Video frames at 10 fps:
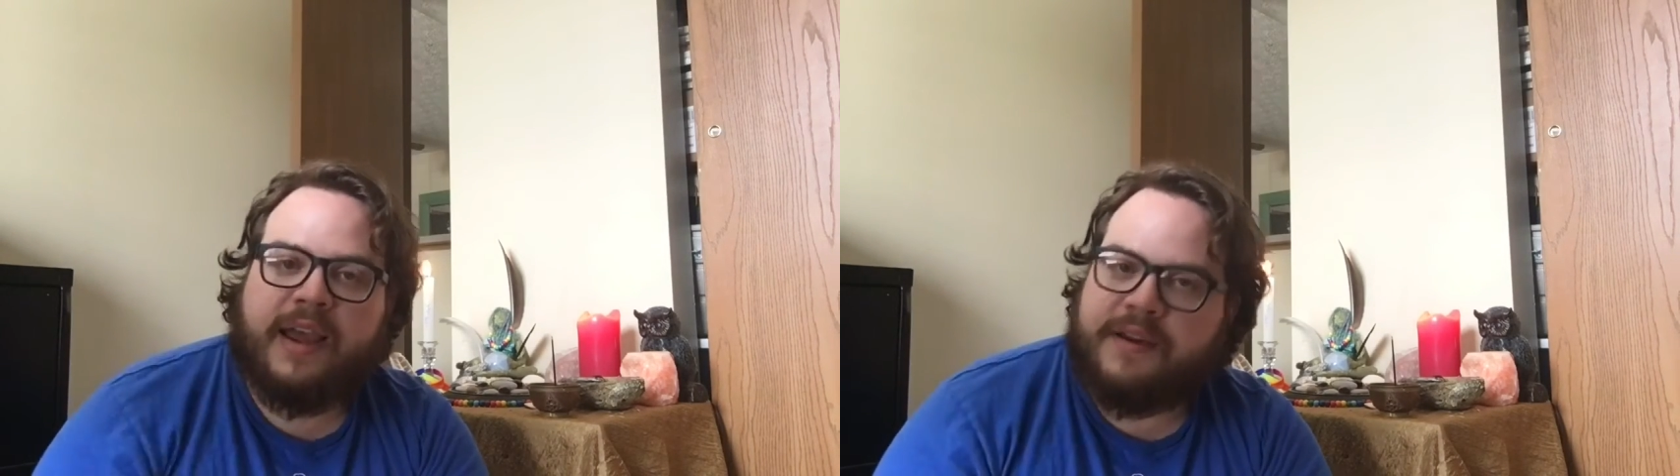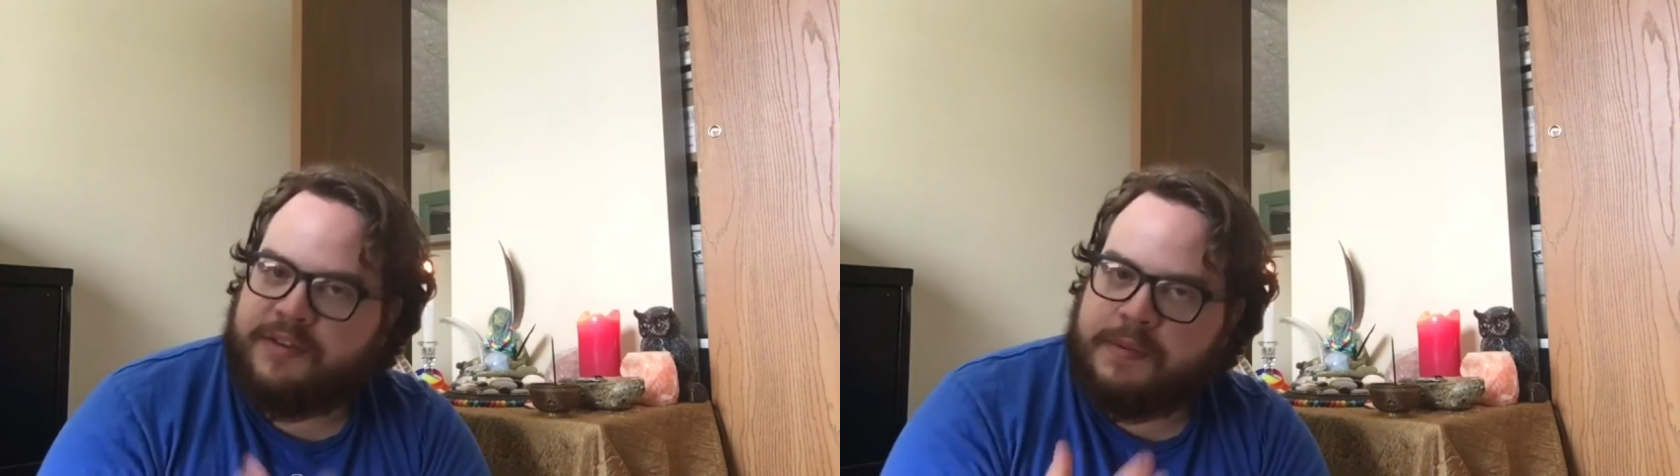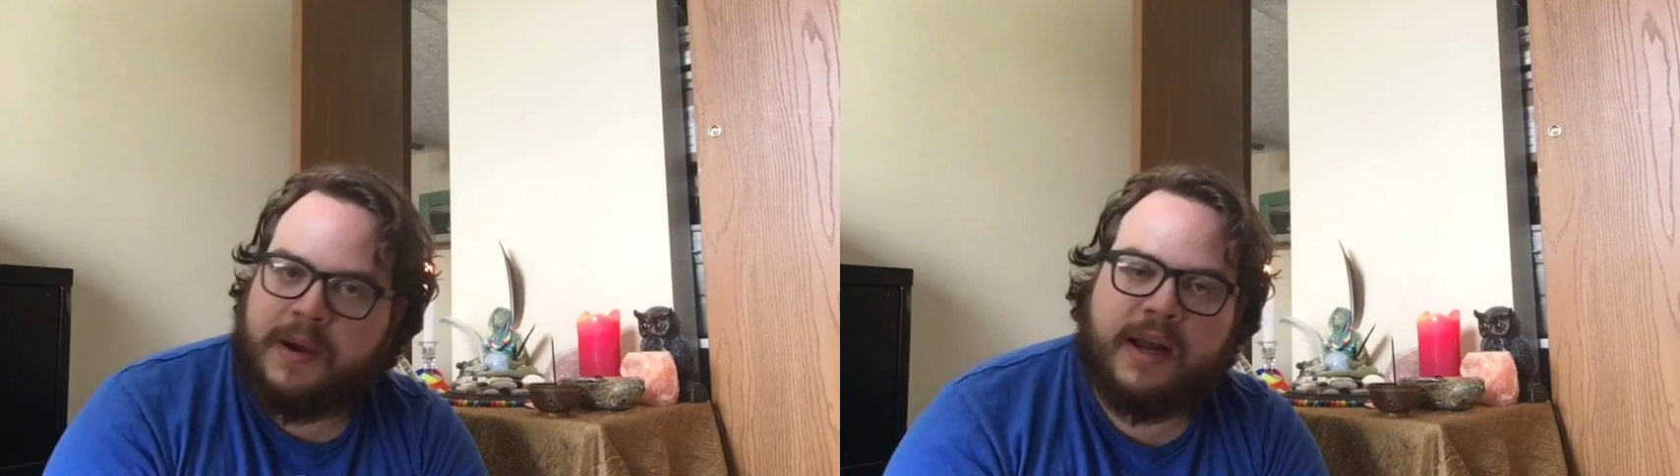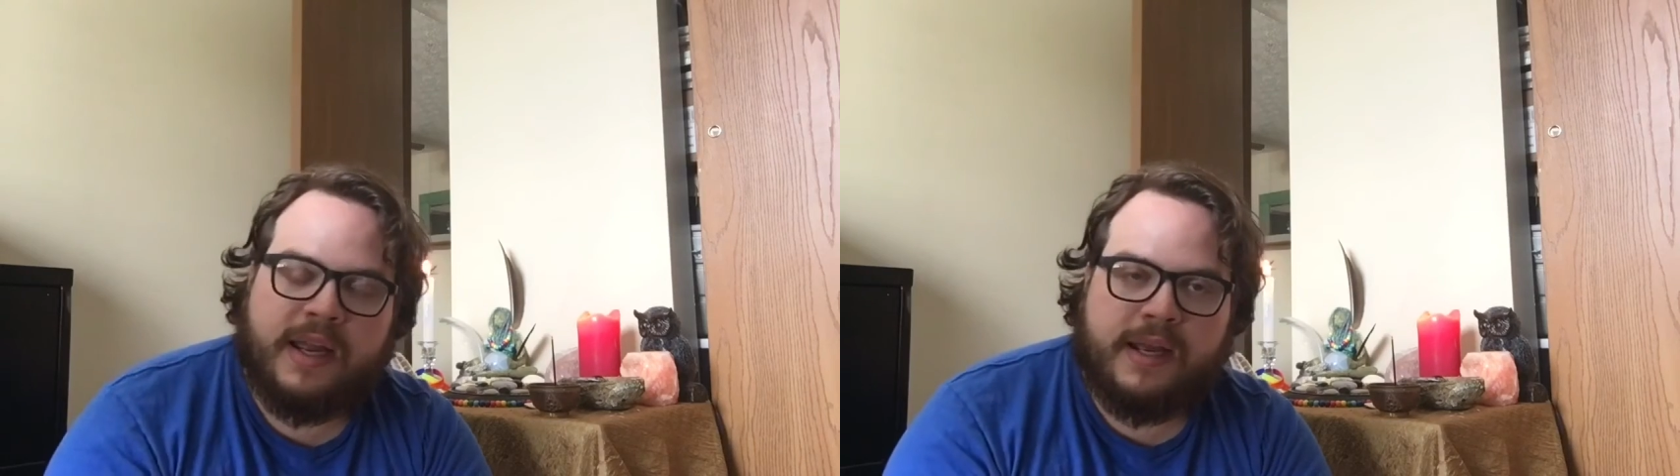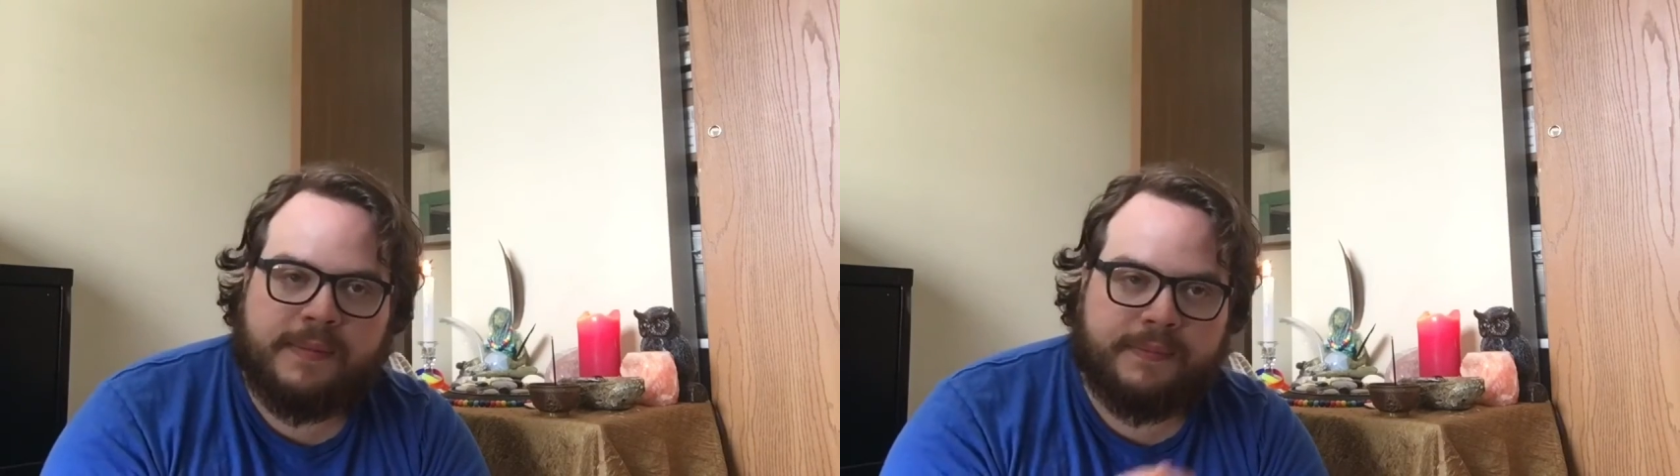
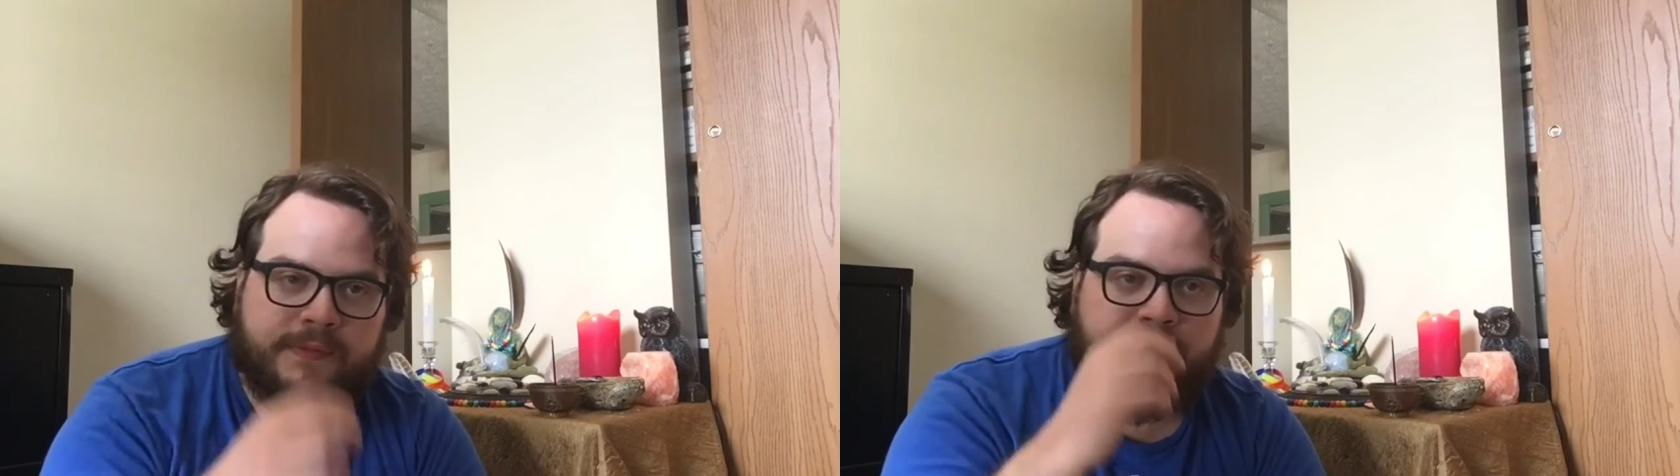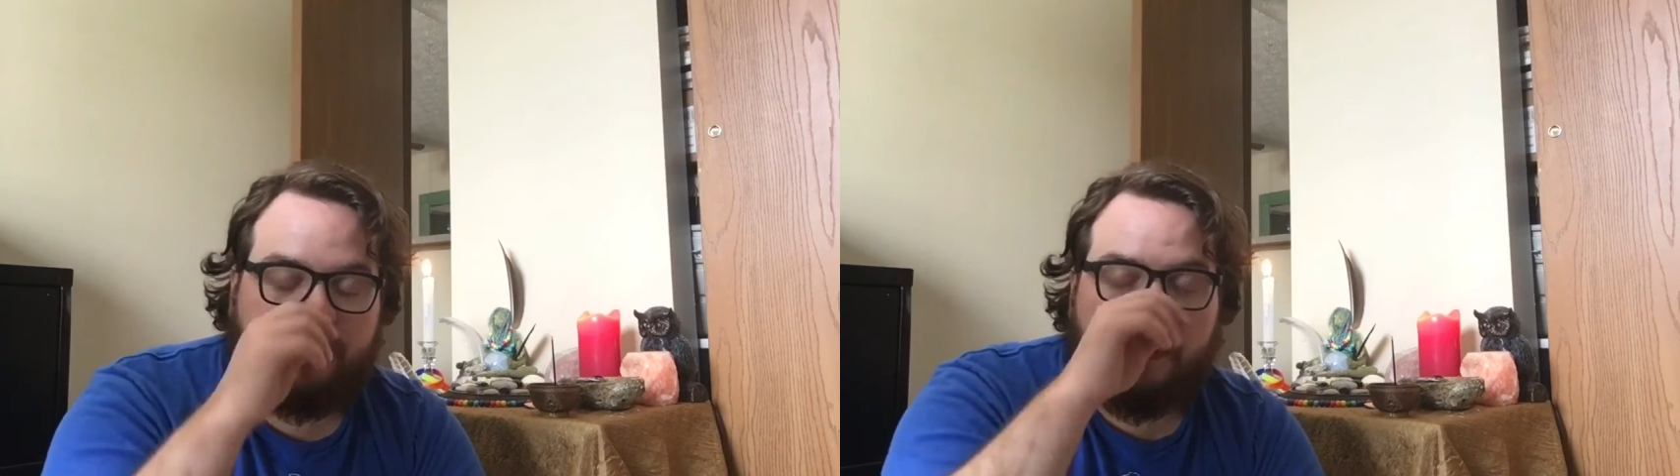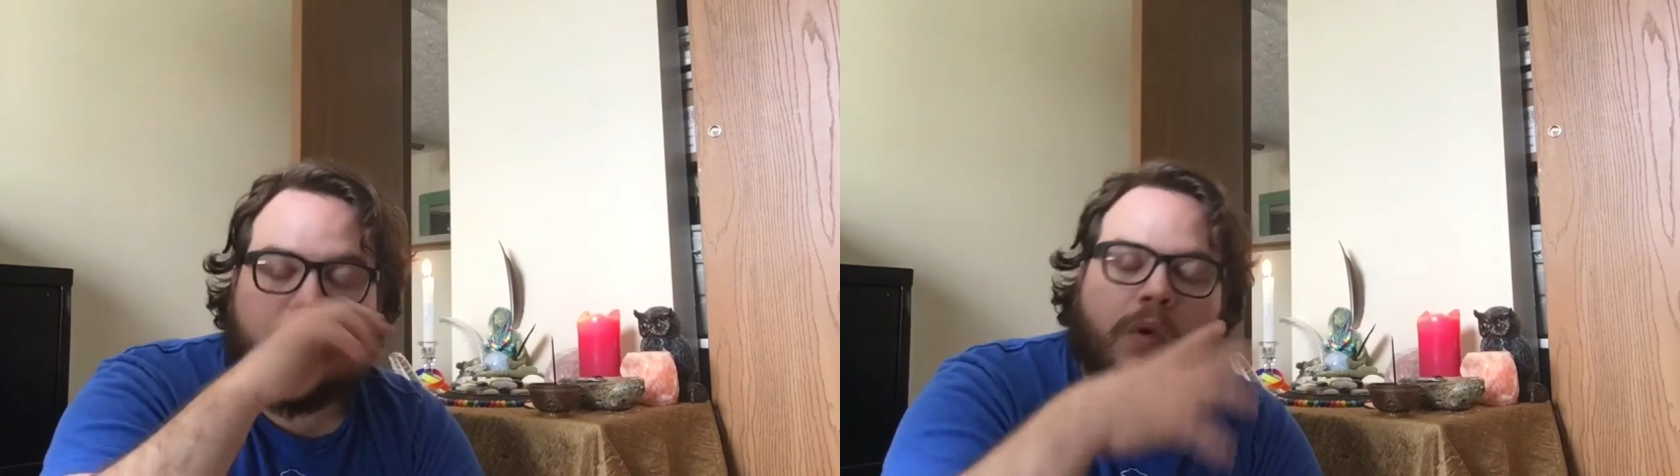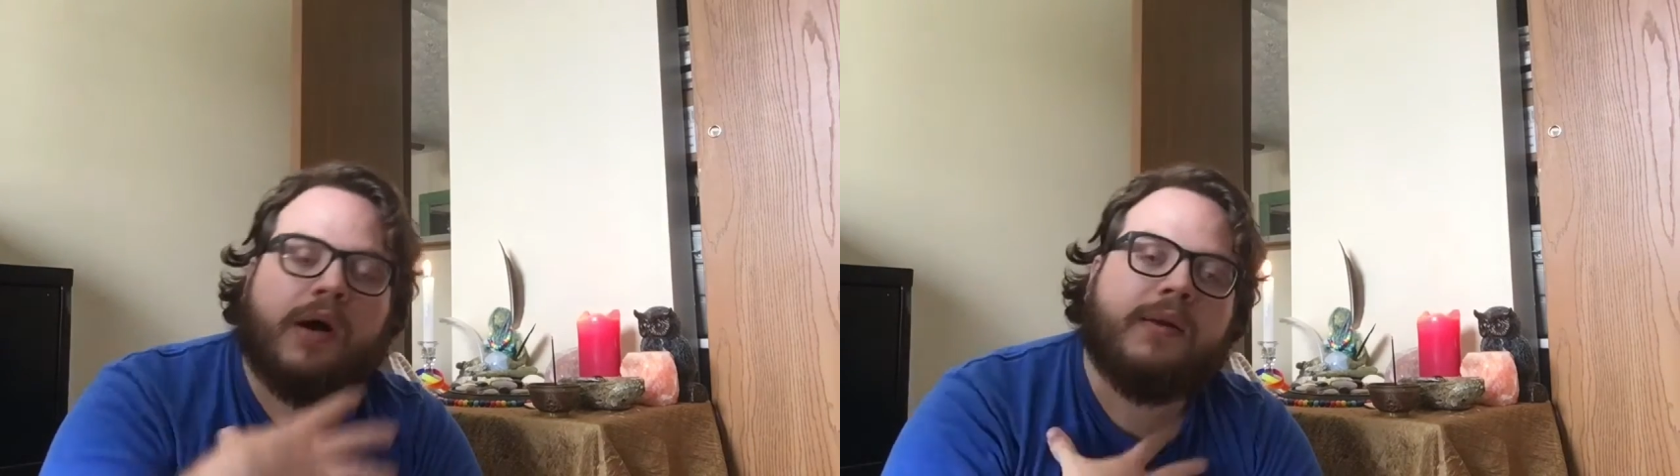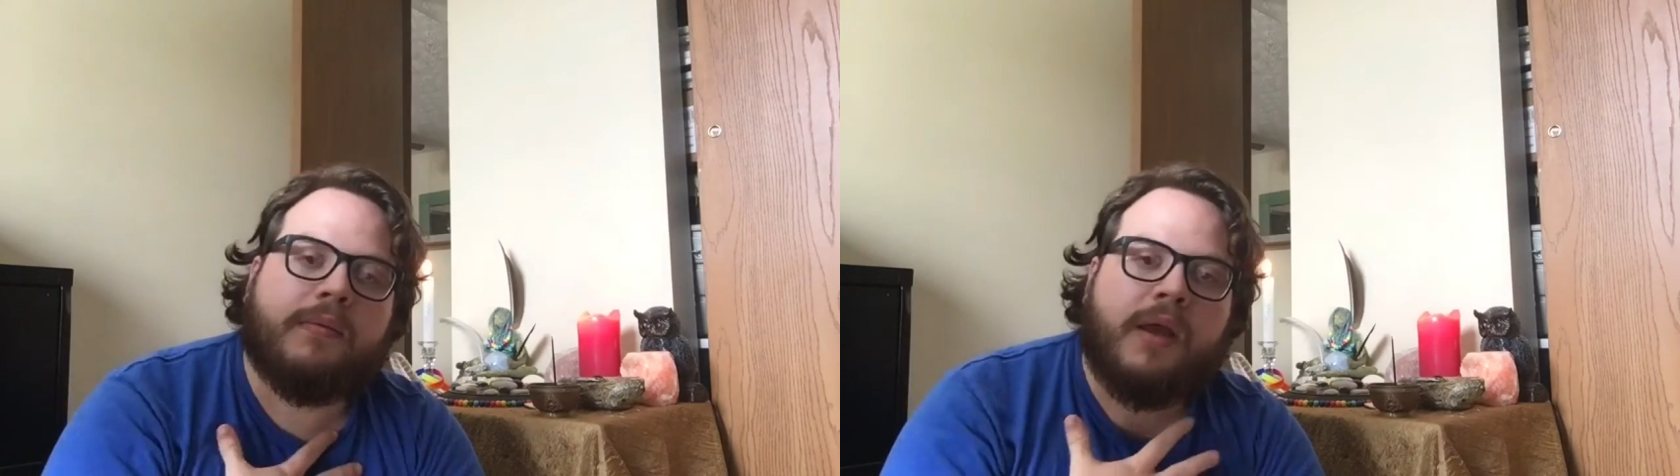everybody from
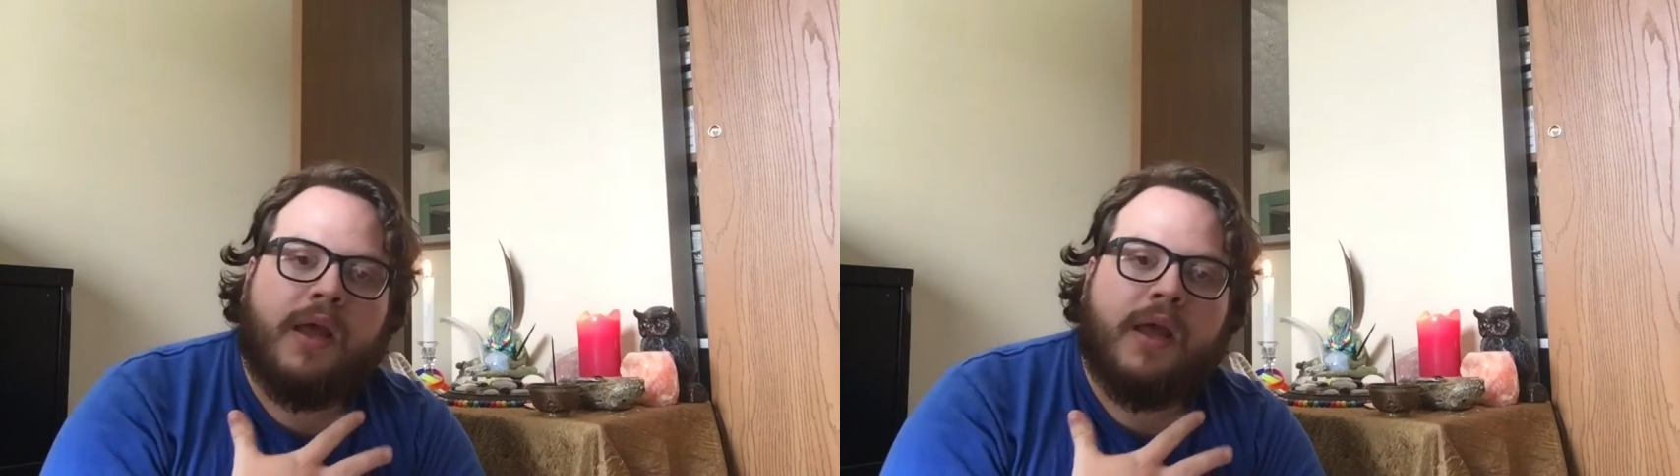one